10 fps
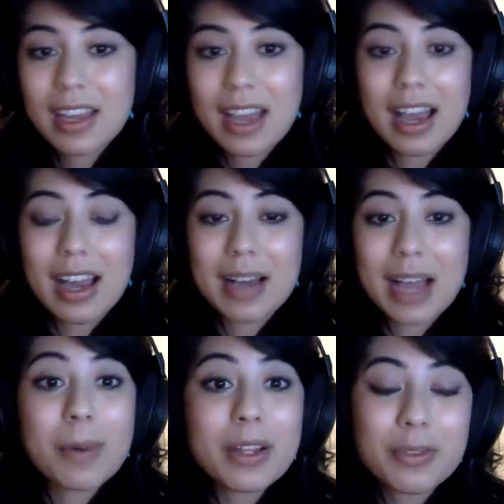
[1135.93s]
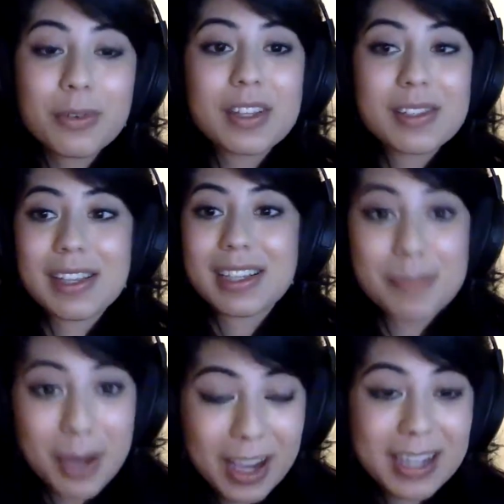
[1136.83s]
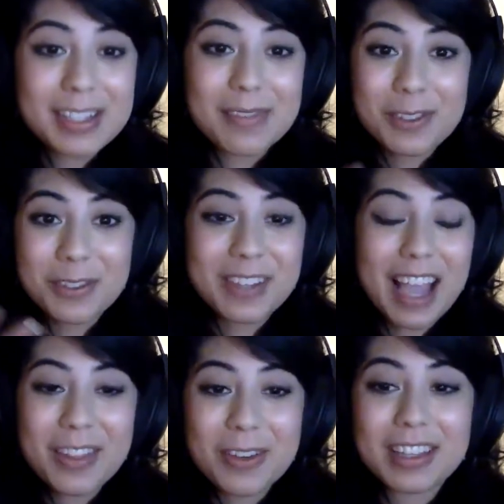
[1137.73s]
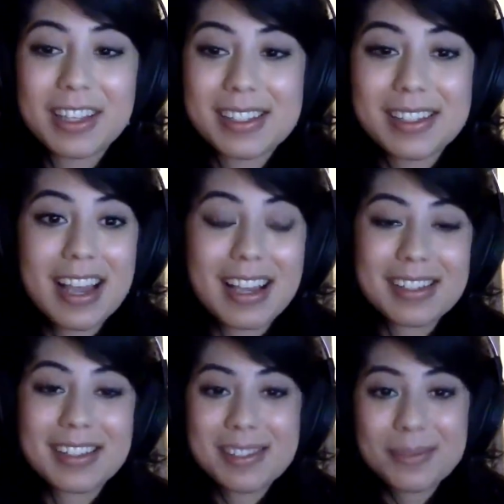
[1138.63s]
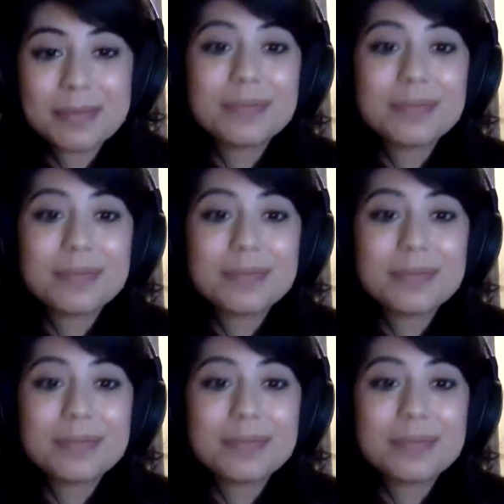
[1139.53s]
I went through this experience of sort of gathering these texts